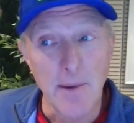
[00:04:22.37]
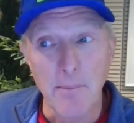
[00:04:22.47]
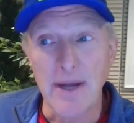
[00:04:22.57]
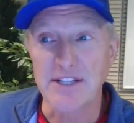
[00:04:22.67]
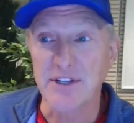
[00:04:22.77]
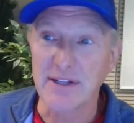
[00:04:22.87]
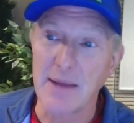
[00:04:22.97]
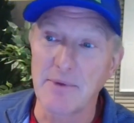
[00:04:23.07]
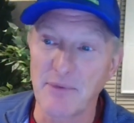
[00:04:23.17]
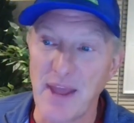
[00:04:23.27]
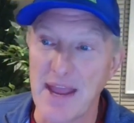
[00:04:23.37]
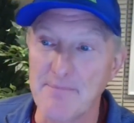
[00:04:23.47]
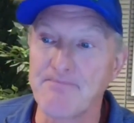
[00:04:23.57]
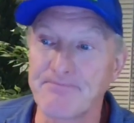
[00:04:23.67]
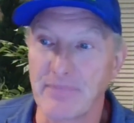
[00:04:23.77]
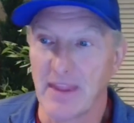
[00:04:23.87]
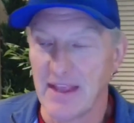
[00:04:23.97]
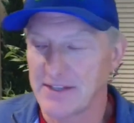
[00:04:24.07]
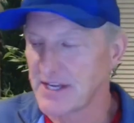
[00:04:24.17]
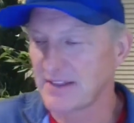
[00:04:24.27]
but its claim to fame
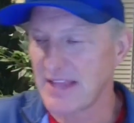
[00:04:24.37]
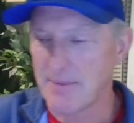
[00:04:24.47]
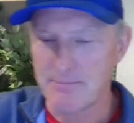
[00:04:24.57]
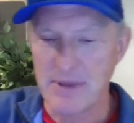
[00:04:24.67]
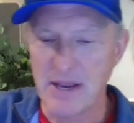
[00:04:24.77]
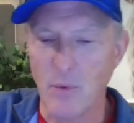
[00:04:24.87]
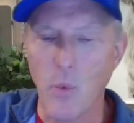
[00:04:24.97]
is it's got that big